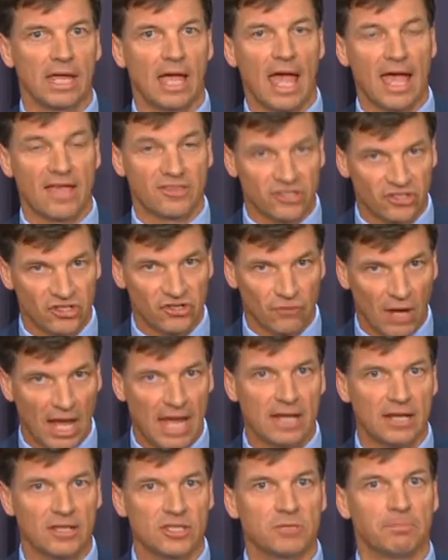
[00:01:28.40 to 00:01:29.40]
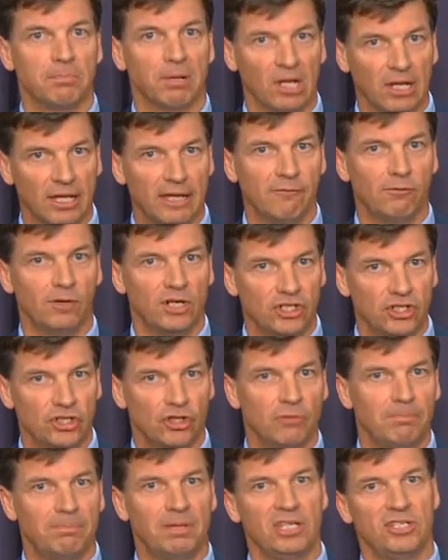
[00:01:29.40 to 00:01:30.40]
as Australians believe we
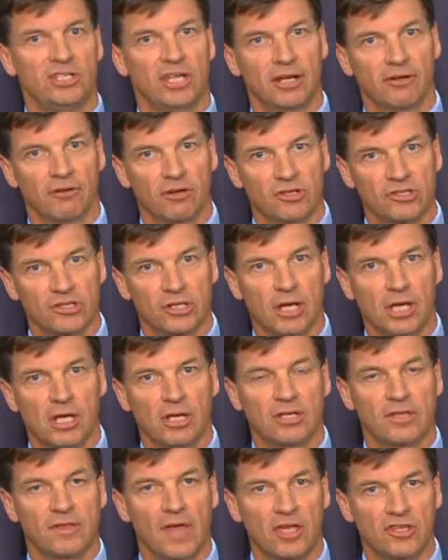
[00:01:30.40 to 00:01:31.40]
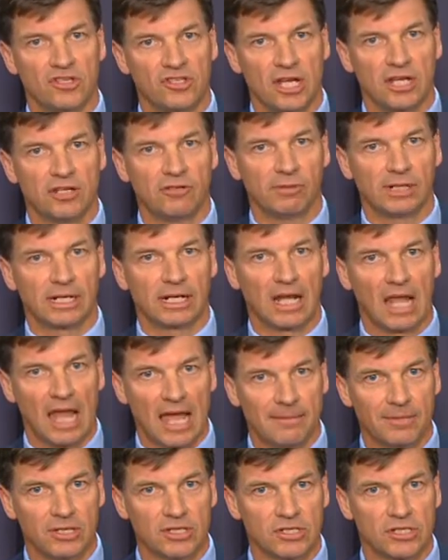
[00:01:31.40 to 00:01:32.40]
should be generous to those genuine
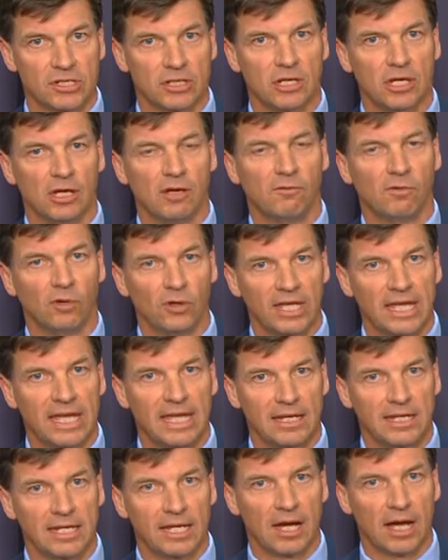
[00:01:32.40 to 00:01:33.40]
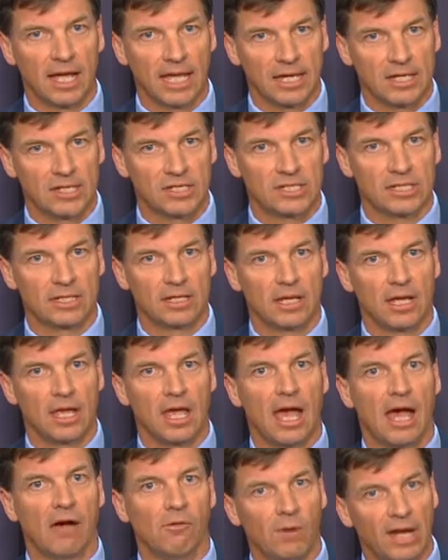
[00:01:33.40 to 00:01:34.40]
claimants for the NDIS,
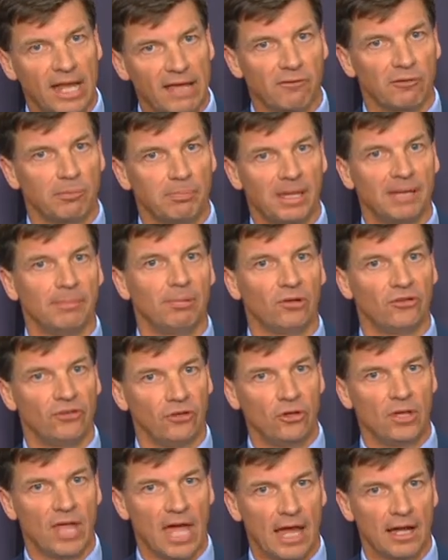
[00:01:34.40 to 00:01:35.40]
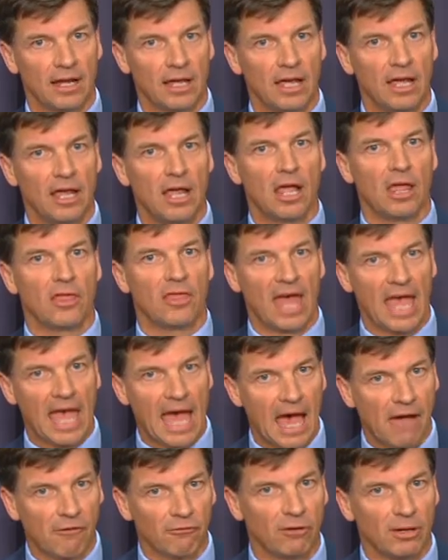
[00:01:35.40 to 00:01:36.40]
whenever people do that, they
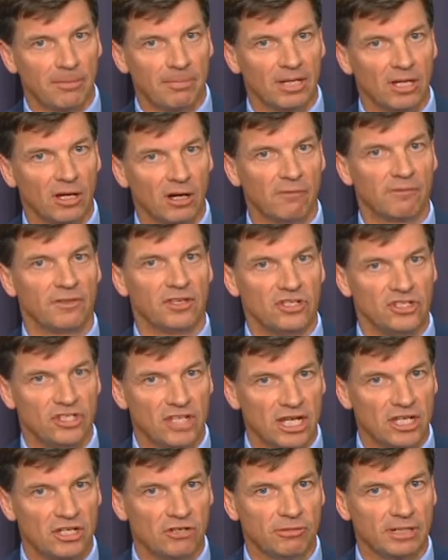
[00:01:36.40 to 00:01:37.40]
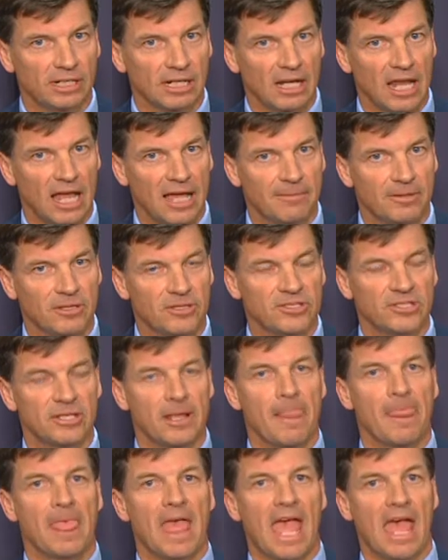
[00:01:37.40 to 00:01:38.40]
are ripping off the genuine claimants
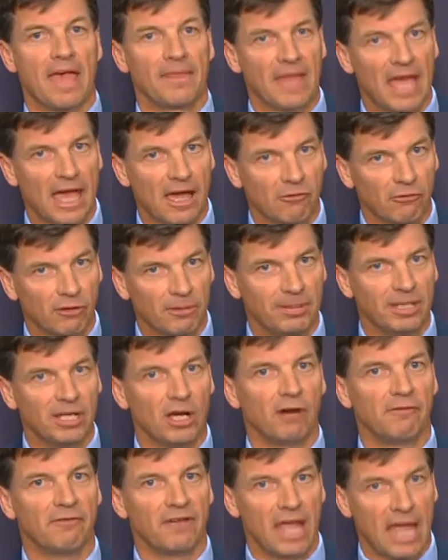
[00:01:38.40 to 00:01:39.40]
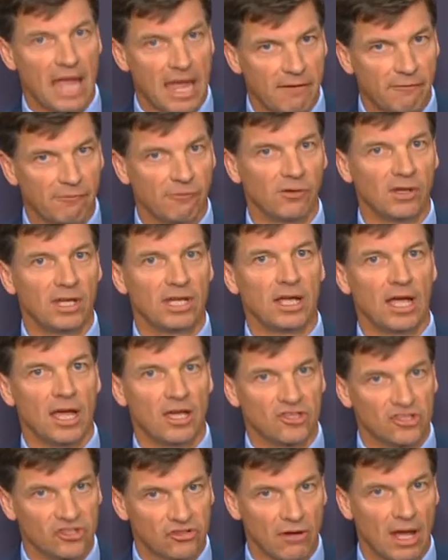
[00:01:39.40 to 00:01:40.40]
and they are ripping off every
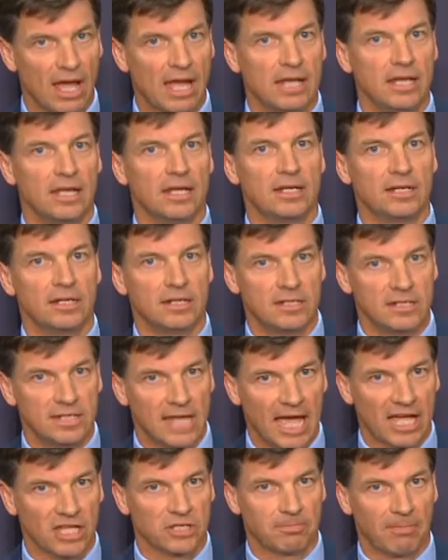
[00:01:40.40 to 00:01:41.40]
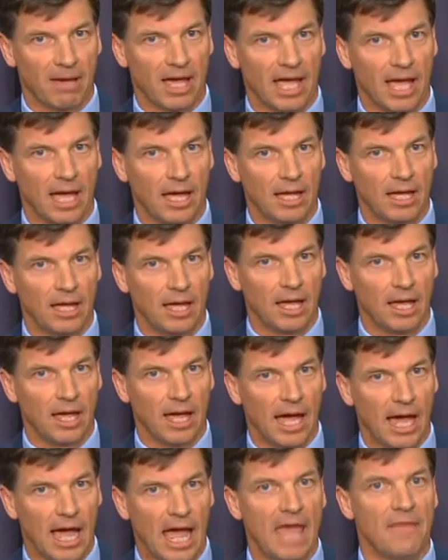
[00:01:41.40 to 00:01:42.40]
Australian taxpayer.
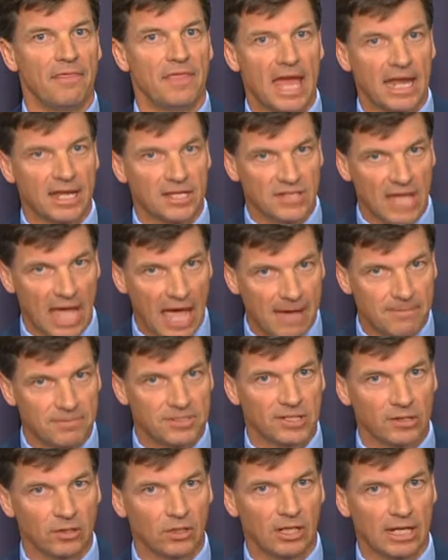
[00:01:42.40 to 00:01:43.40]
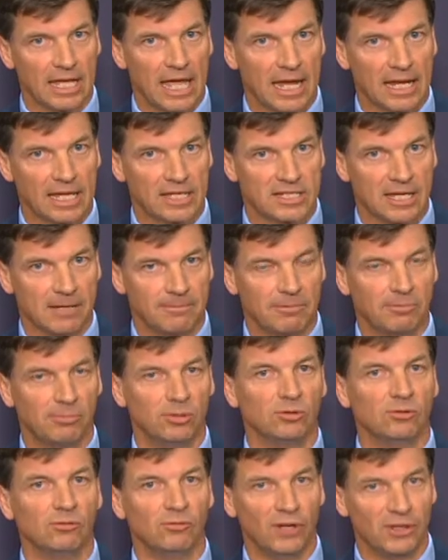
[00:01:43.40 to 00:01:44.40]
And that is absolutely
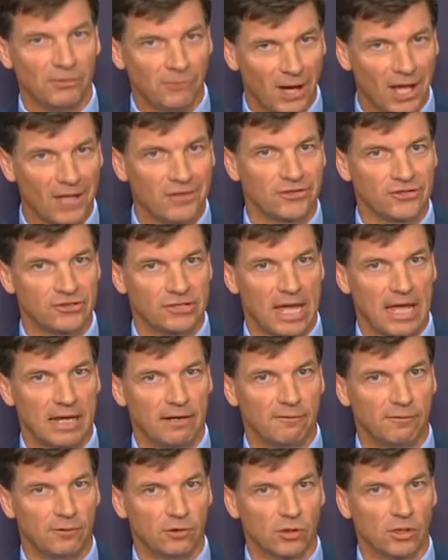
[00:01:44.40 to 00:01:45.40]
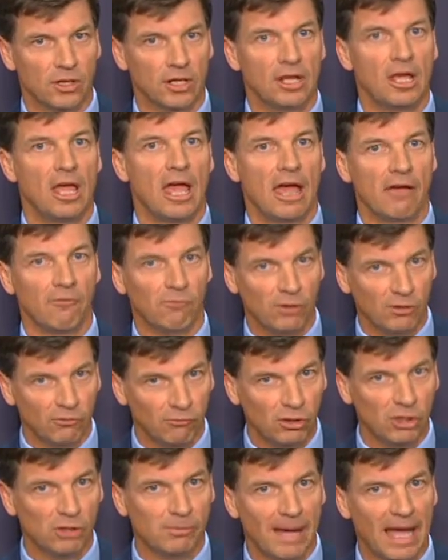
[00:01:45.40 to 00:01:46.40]
unacceptable. We won't stand for it, and we
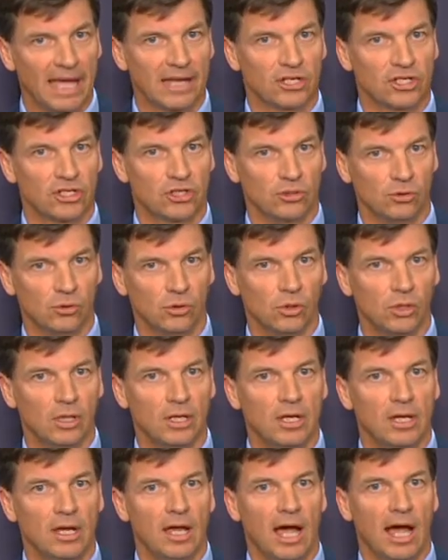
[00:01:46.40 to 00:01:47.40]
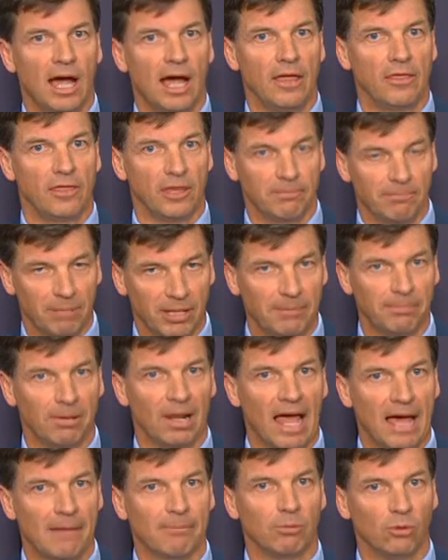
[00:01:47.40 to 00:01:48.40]
will make sure that
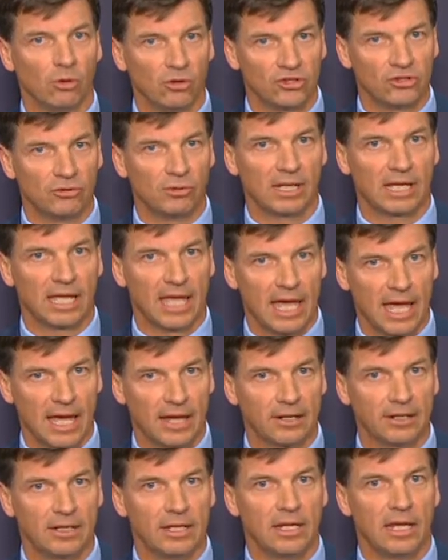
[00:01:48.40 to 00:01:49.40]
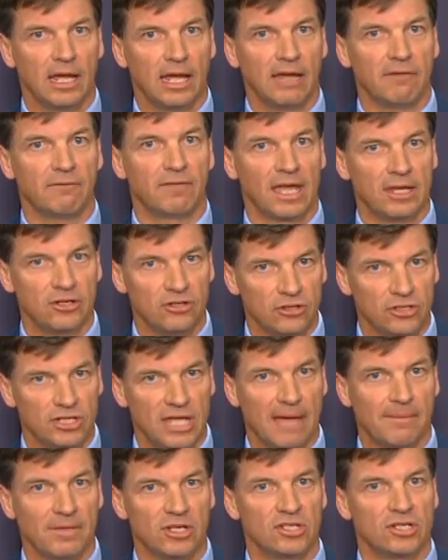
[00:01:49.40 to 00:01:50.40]
people are brought to account if they do
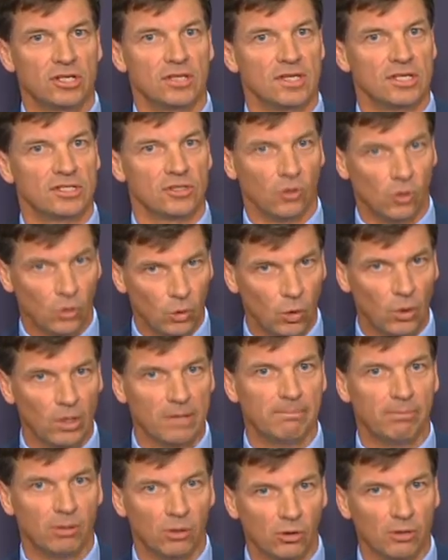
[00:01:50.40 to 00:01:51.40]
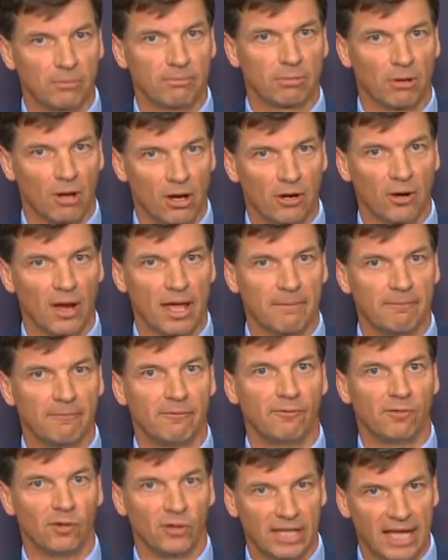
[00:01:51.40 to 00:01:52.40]
damage to this all-important program
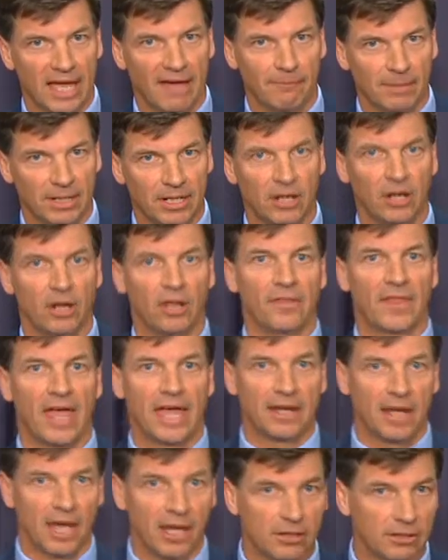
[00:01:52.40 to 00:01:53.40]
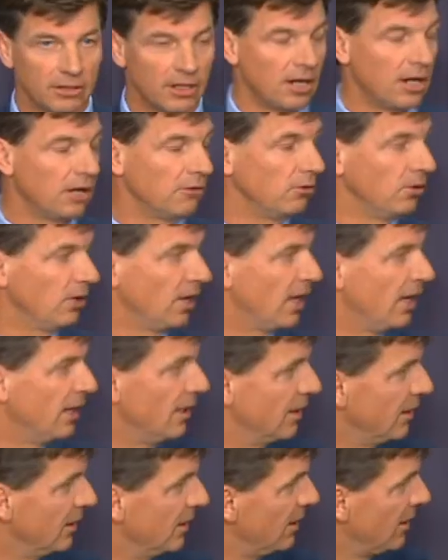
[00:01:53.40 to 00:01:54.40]
for the government. And on that note, I will
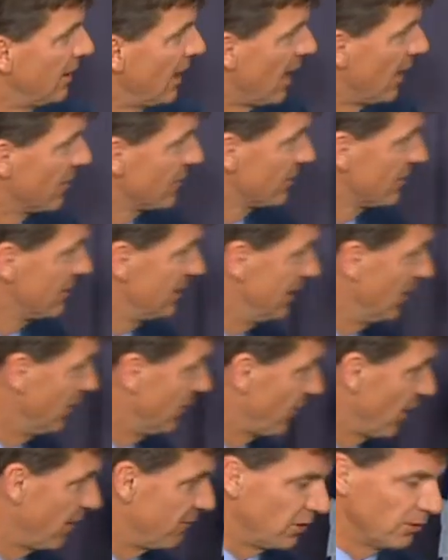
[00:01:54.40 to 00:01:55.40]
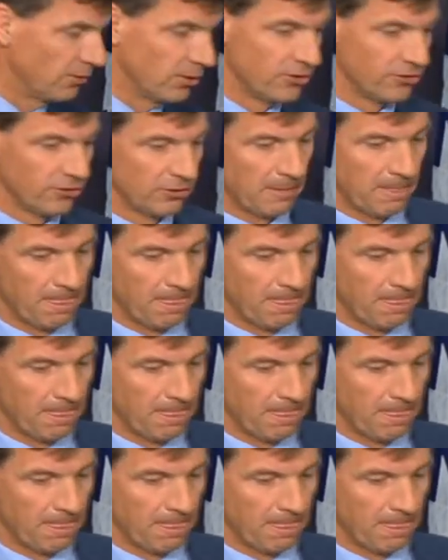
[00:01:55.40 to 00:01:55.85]
ask Neil to say a few words.